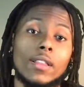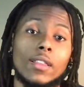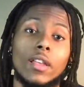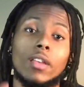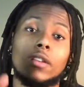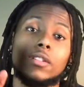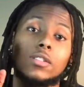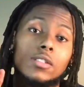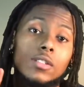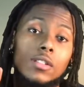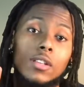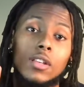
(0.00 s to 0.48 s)

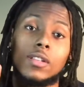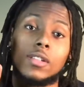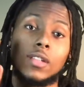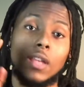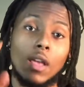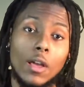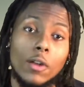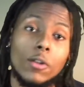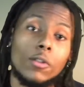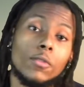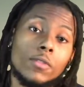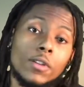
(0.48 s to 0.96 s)
that she is
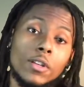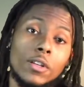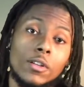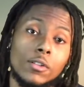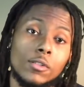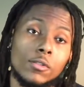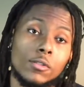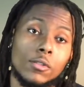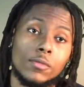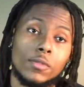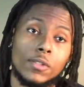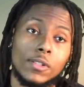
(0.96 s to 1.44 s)
head over
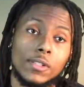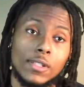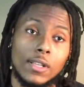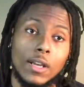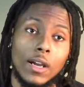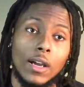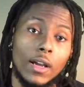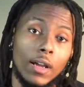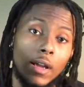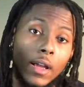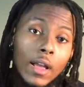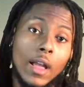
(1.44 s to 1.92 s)
heels over this
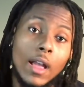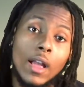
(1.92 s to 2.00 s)
guy.